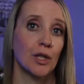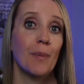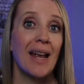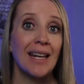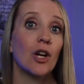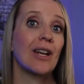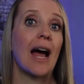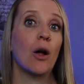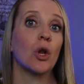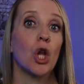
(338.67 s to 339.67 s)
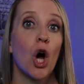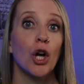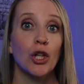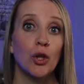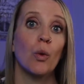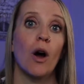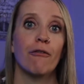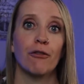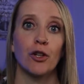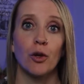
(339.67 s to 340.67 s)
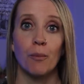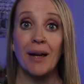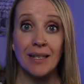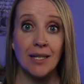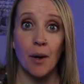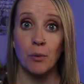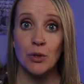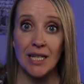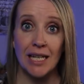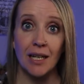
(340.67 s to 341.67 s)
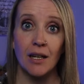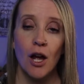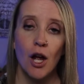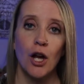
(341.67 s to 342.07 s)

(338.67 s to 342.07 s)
Depending on how long you want for your bedtime routine,